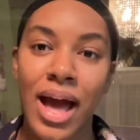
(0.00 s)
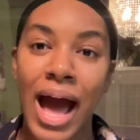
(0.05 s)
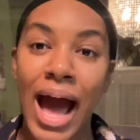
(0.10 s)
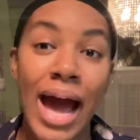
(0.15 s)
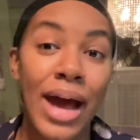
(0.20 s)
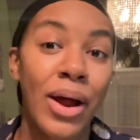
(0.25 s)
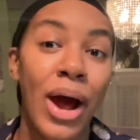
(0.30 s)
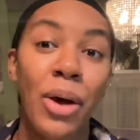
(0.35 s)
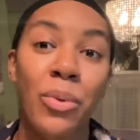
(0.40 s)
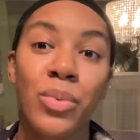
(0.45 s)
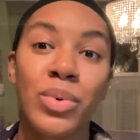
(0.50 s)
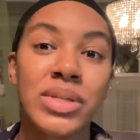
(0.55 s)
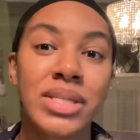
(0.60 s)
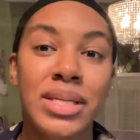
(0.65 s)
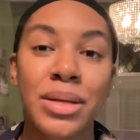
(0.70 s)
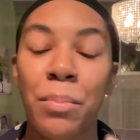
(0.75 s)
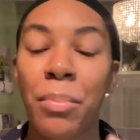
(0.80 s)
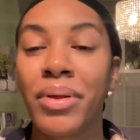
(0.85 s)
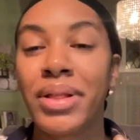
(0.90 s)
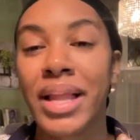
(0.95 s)
I
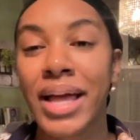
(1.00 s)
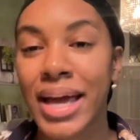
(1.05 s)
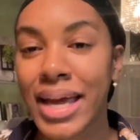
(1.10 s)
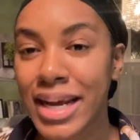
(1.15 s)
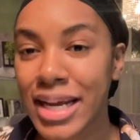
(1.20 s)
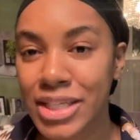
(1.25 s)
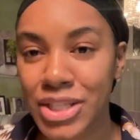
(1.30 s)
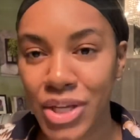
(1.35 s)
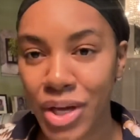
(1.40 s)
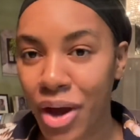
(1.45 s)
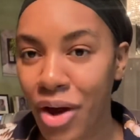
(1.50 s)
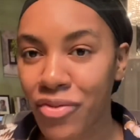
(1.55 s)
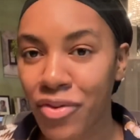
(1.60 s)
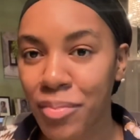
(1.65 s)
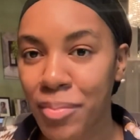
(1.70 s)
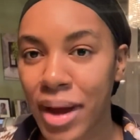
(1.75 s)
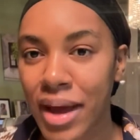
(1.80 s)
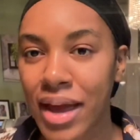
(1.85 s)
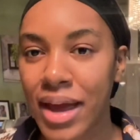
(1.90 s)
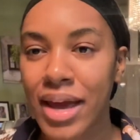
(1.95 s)
wasn't planning to cover
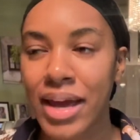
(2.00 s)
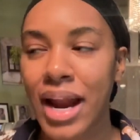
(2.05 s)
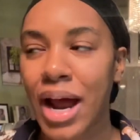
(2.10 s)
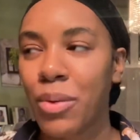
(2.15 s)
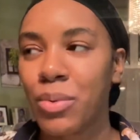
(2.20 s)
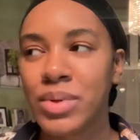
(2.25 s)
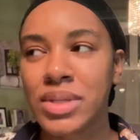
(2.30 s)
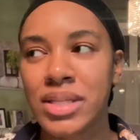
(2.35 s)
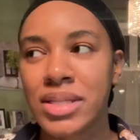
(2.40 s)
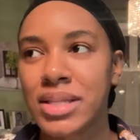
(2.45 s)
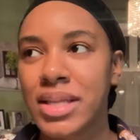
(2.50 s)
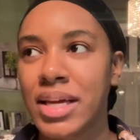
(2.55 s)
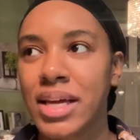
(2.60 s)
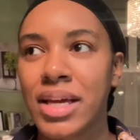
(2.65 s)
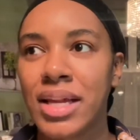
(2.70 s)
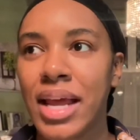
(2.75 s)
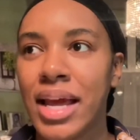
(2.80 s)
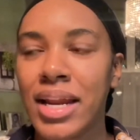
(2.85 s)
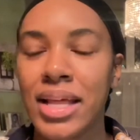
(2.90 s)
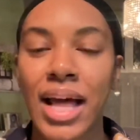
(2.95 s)
my head. I wasn't
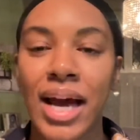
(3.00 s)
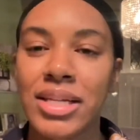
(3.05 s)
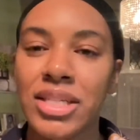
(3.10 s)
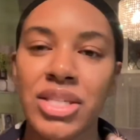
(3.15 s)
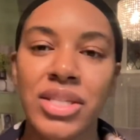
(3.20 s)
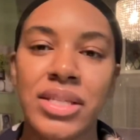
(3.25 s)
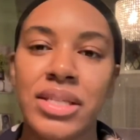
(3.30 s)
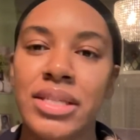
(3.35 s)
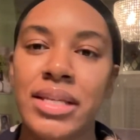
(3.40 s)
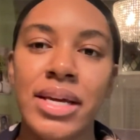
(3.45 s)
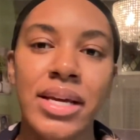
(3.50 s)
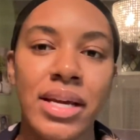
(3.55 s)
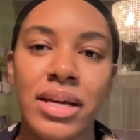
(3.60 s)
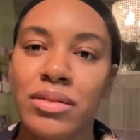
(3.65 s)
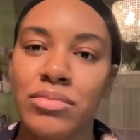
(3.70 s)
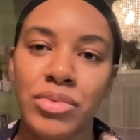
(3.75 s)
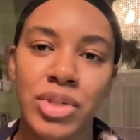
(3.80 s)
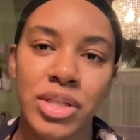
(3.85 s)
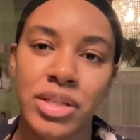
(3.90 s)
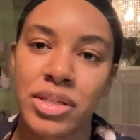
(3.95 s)
thinking any, I just did
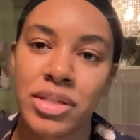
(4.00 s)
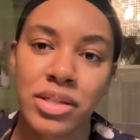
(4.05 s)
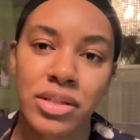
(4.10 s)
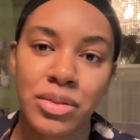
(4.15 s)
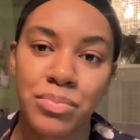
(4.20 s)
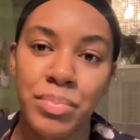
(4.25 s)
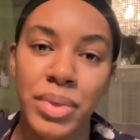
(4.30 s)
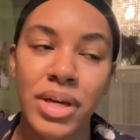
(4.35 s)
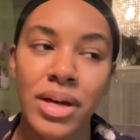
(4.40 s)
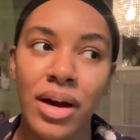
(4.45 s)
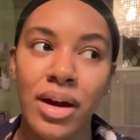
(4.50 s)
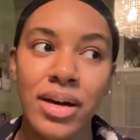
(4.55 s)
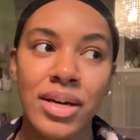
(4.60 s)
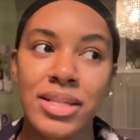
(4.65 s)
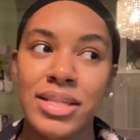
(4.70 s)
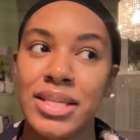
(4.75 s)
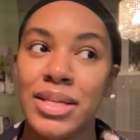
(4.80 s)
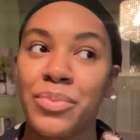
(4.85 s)
it just because.